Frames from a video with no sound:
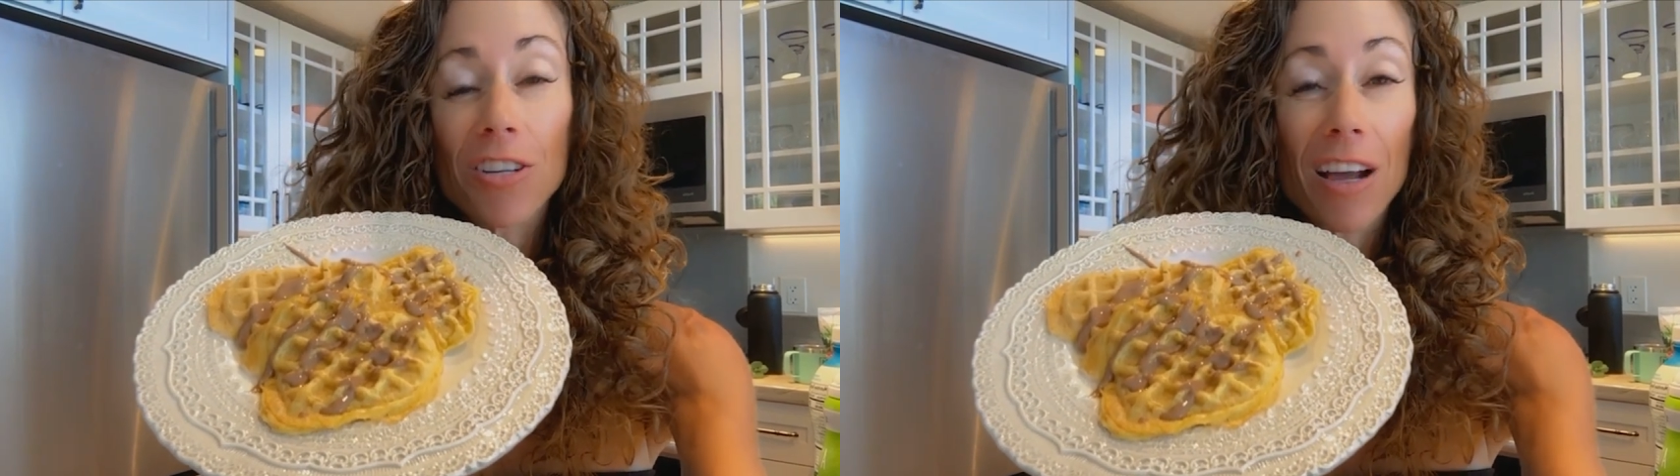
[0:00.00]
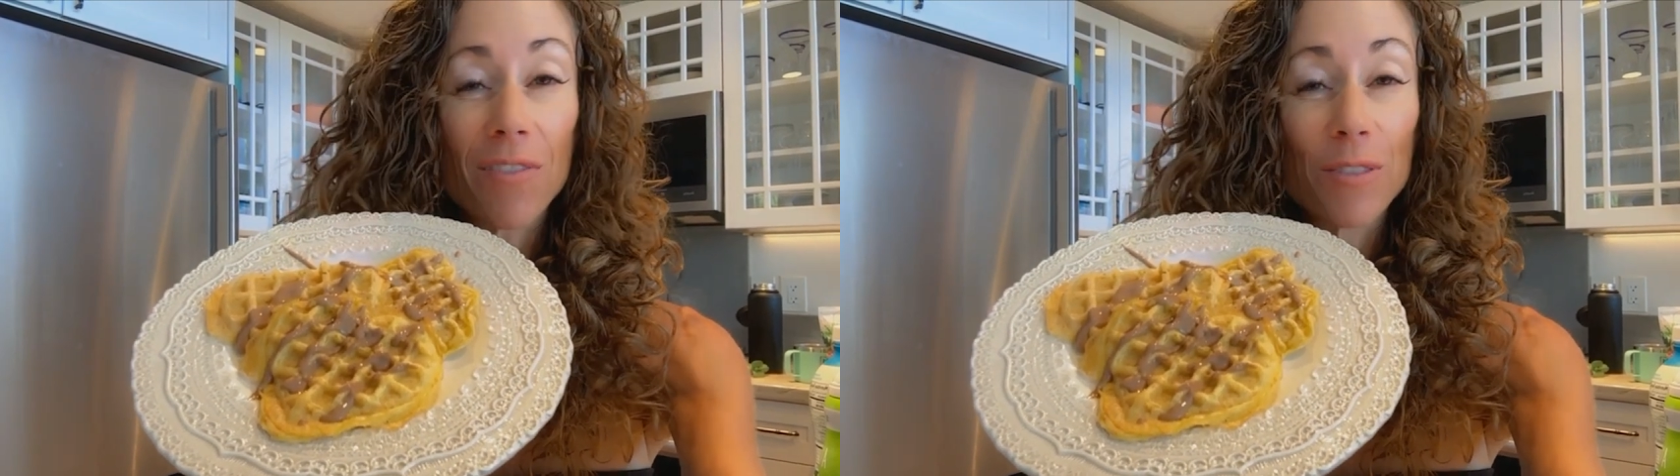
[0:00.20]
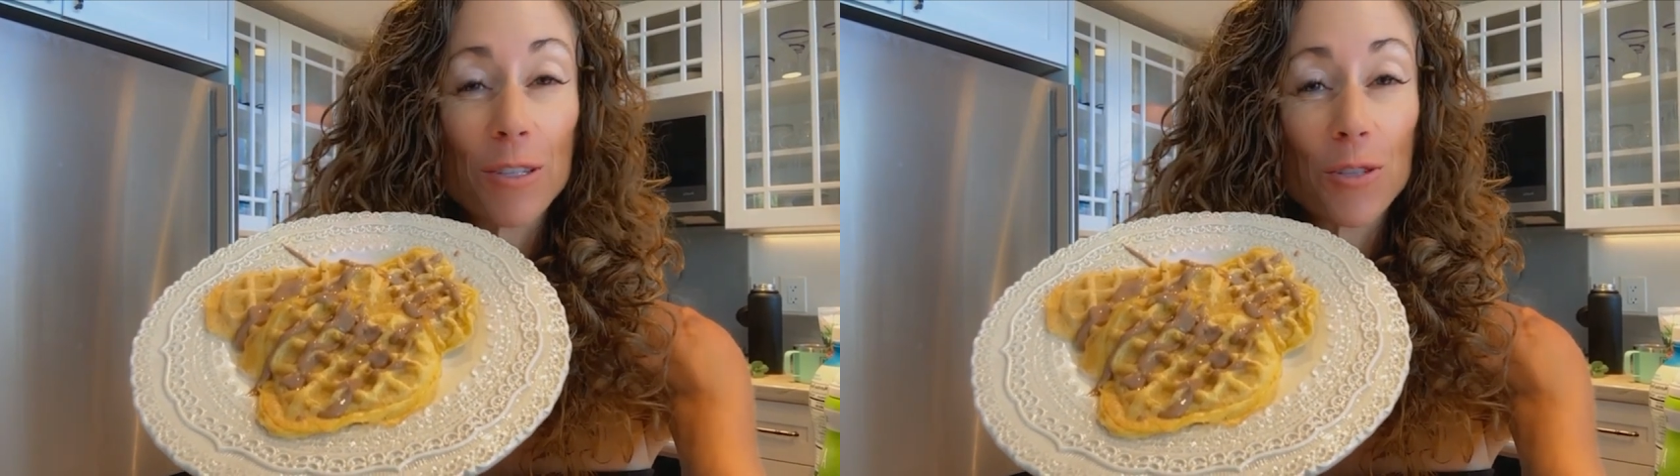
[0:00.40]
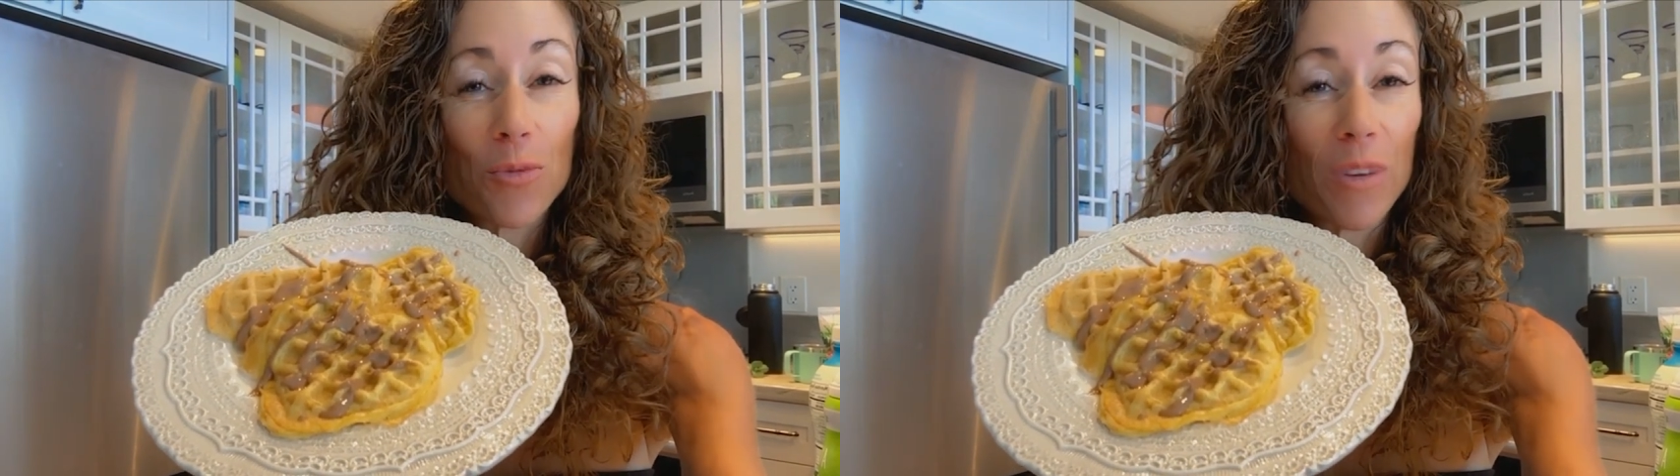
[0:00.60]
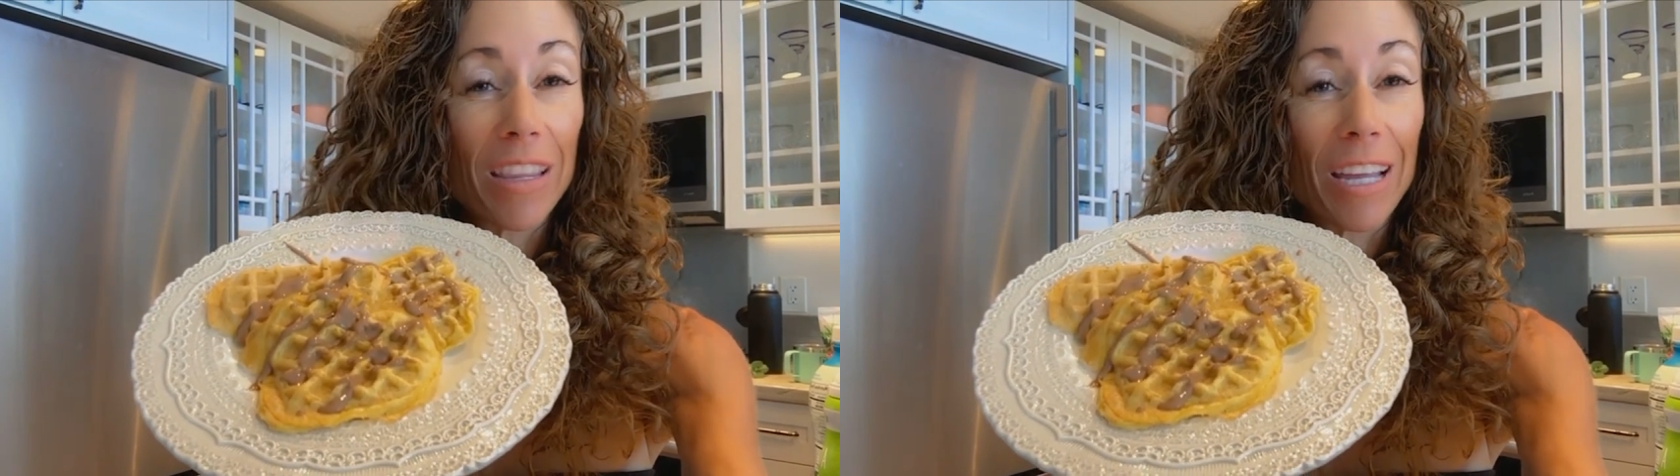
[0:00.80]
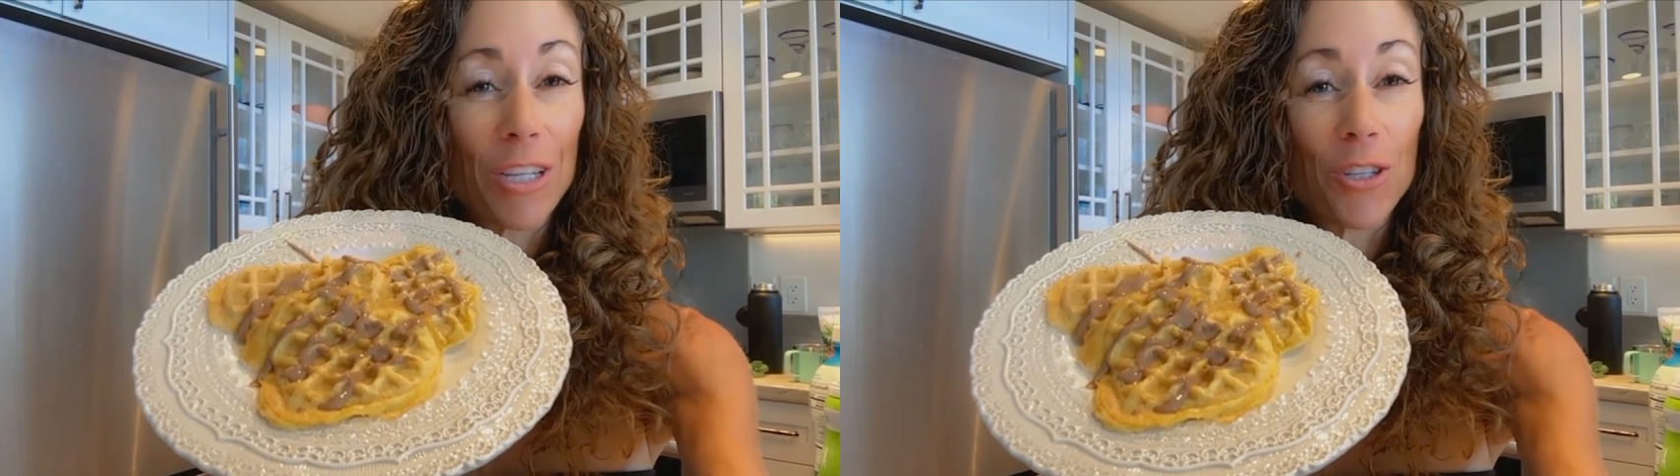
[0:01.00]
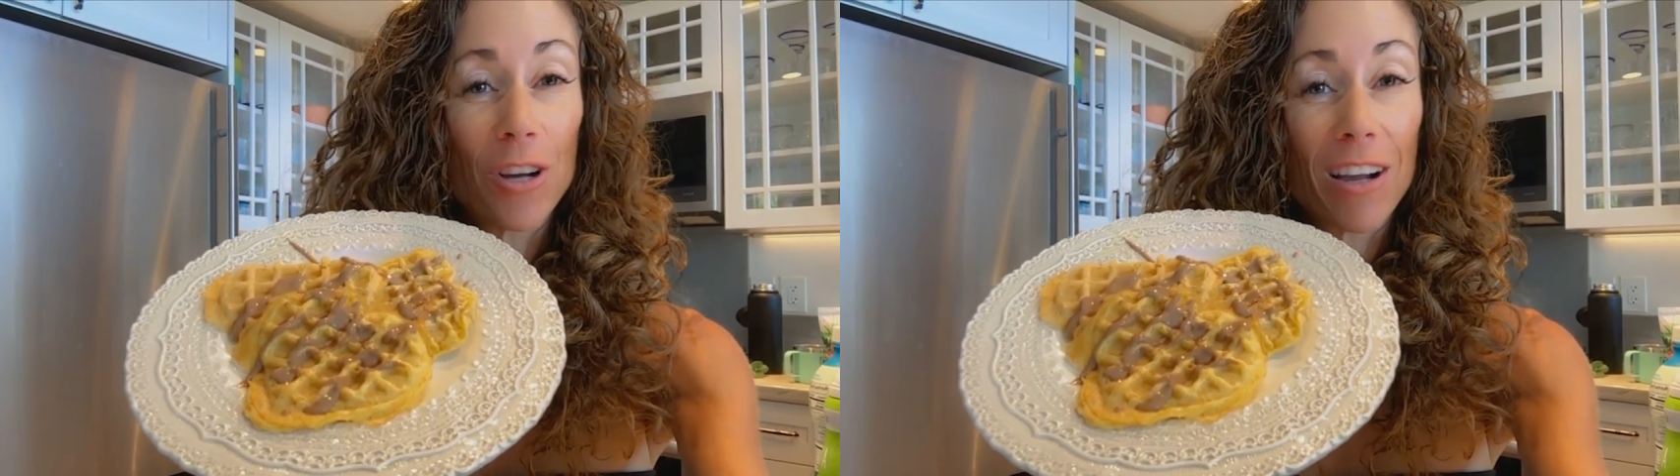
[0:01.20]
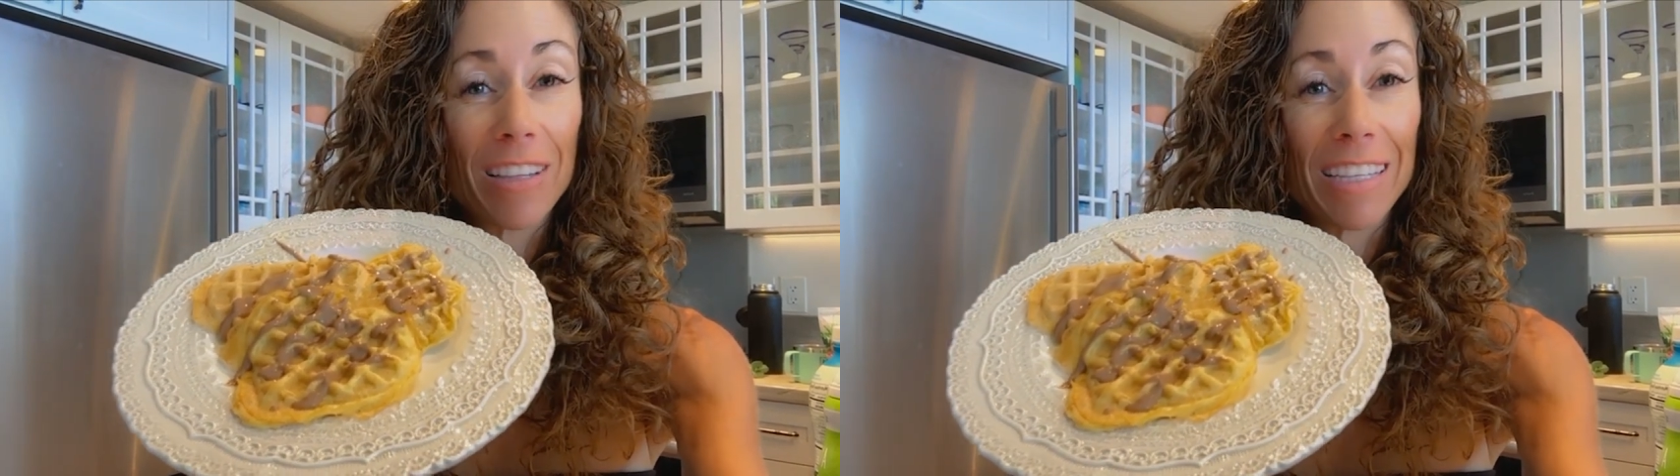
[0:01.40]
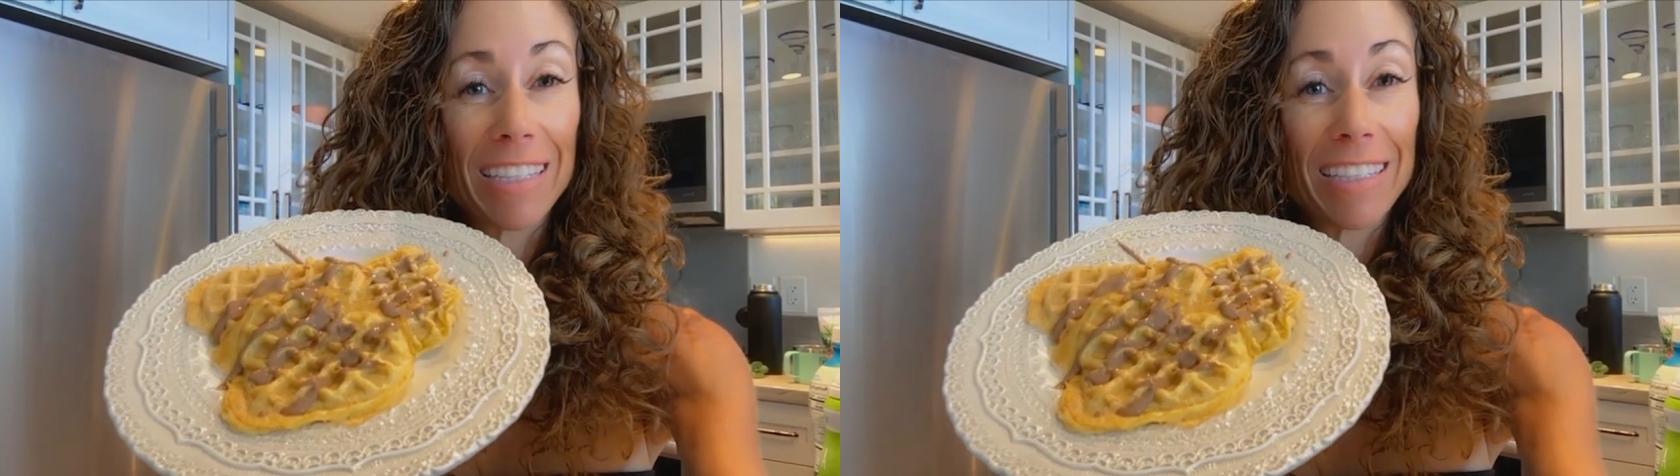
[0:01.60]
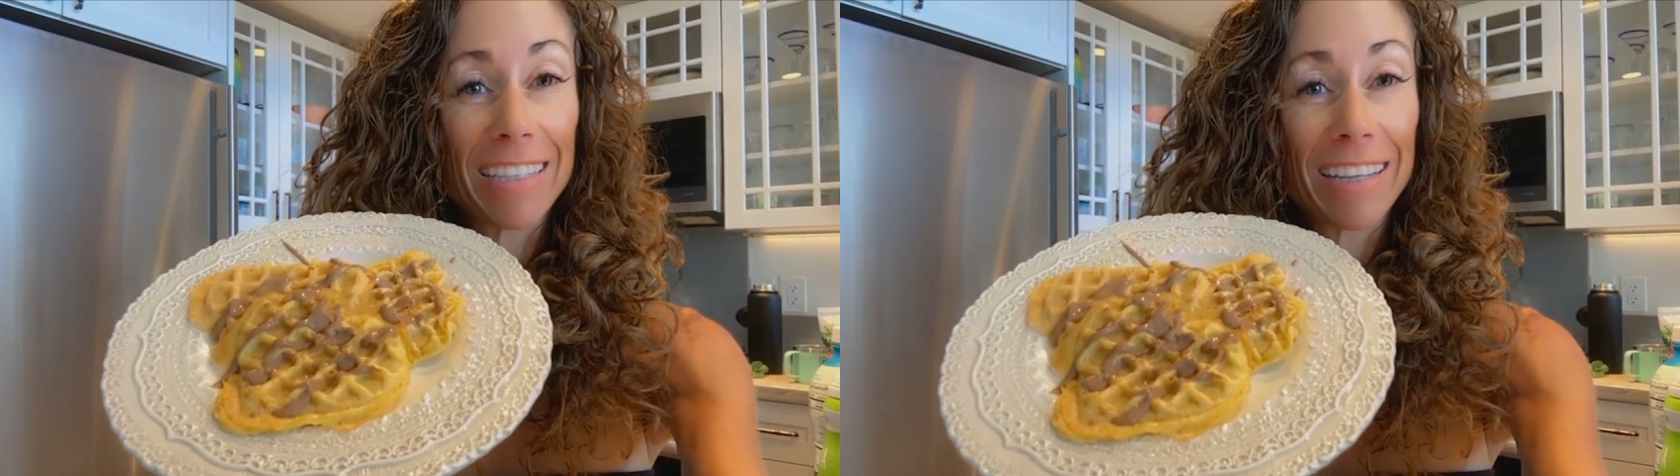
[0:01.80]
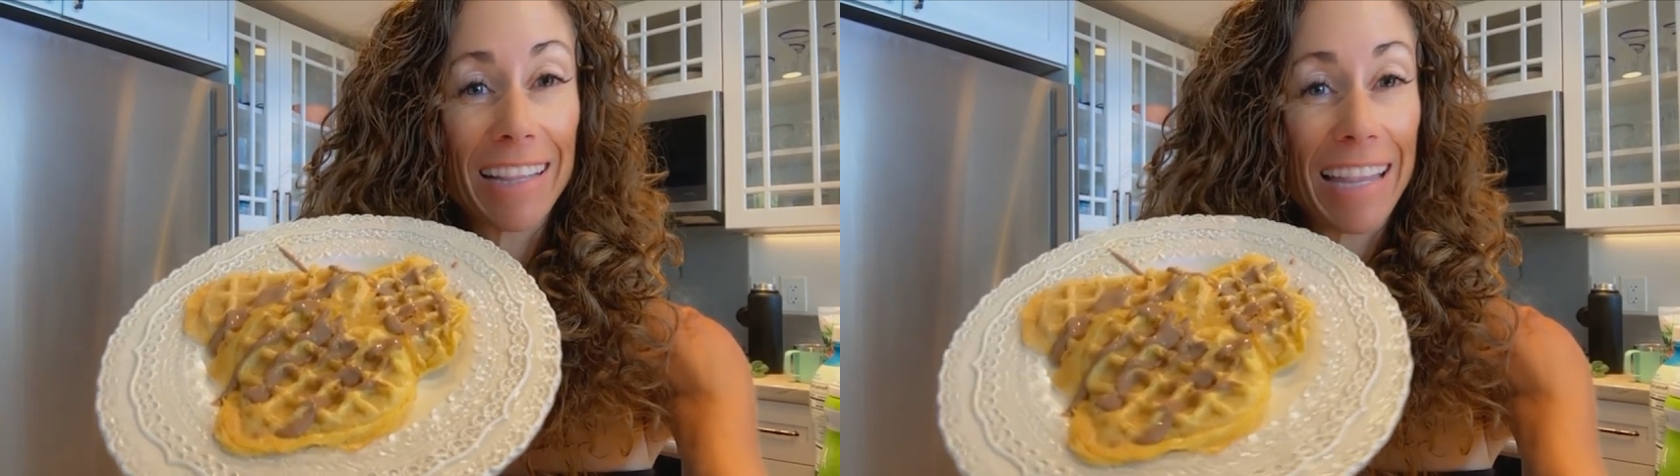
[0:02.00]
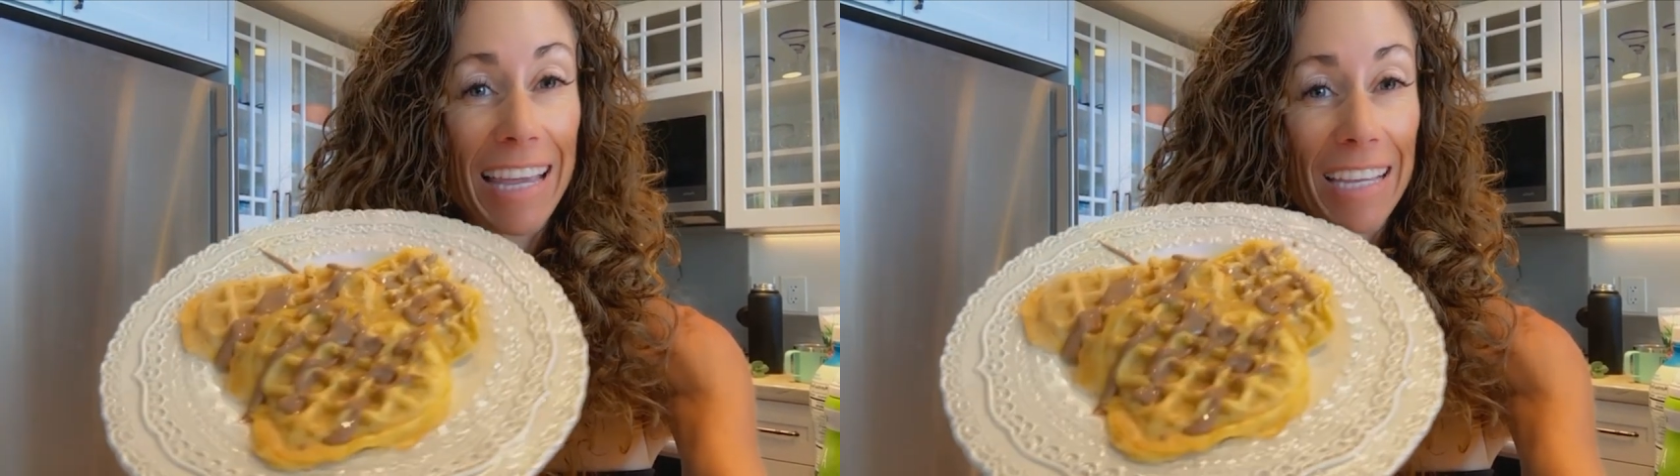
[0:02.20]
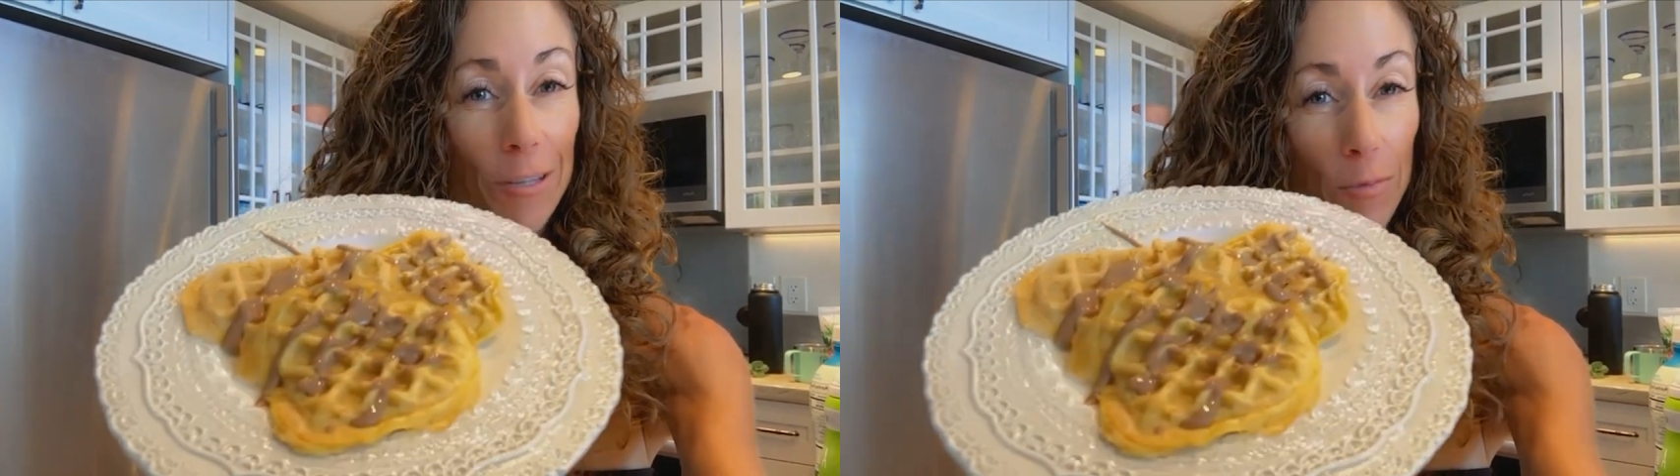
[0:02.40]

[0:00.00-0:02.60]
chaffles with a chocolate glaze,